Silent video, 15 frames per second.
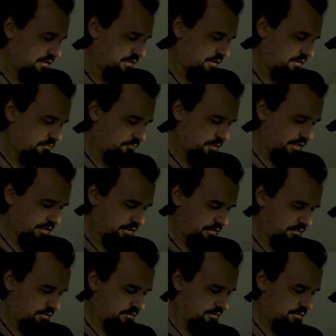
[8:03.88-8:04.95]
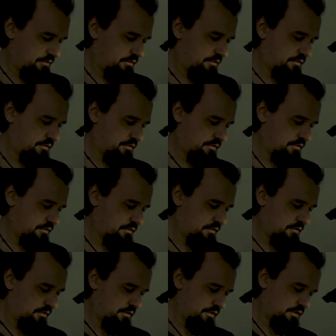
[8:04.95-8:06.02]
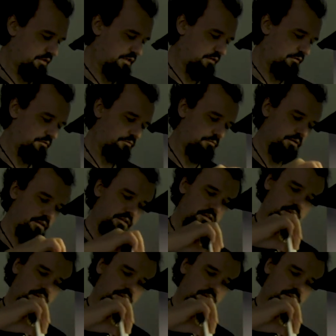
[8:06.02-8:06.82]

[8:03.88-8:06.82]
this worked. No, will it